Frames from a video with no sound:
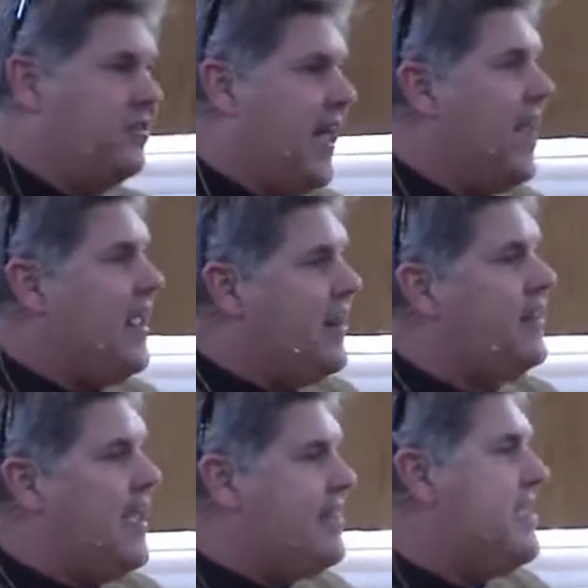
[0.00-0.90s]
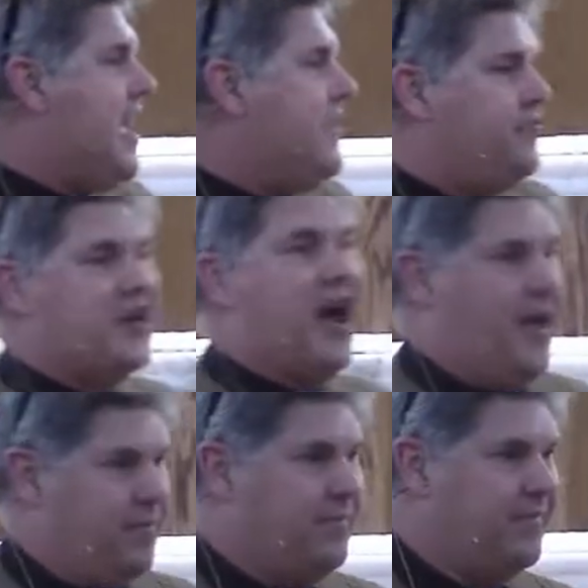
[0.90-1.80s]
to that at, at the end of
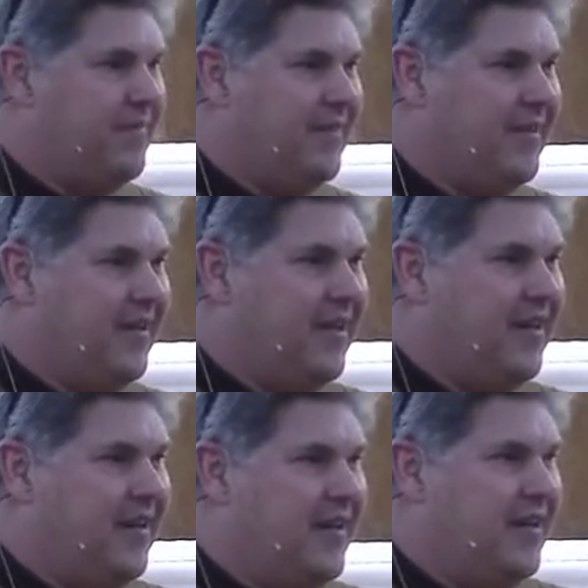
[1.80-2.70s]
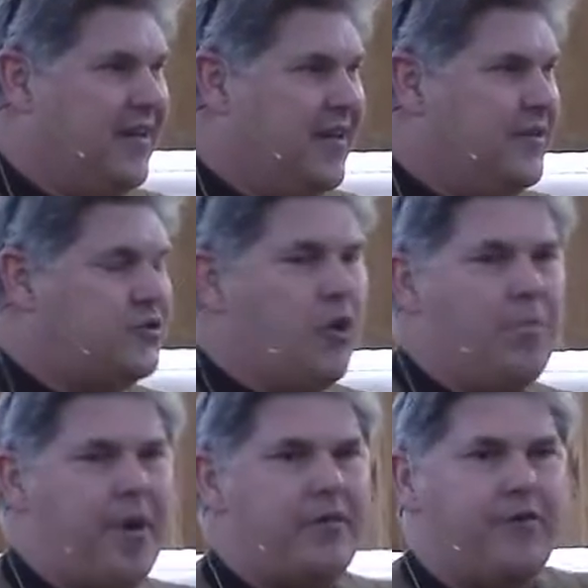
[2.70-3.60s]
time. So,
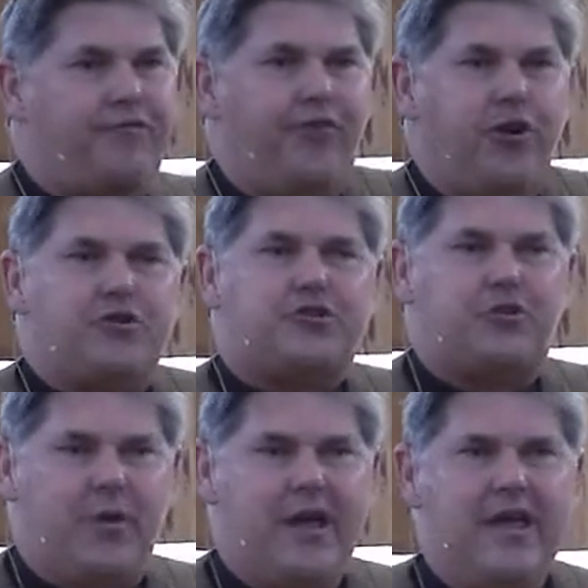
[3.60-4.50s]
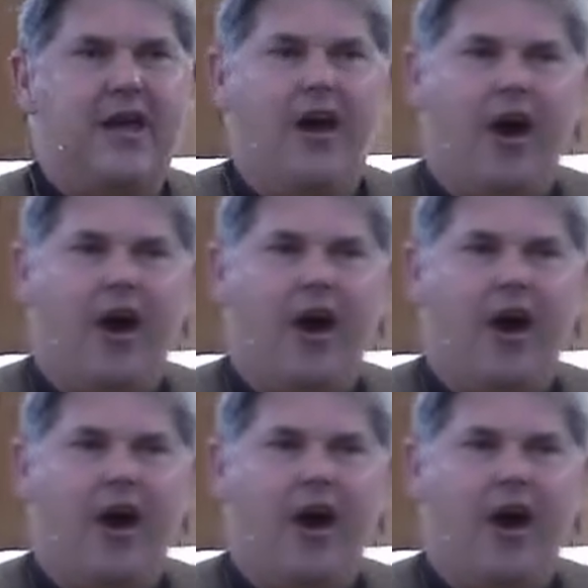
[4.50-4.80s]
but the first three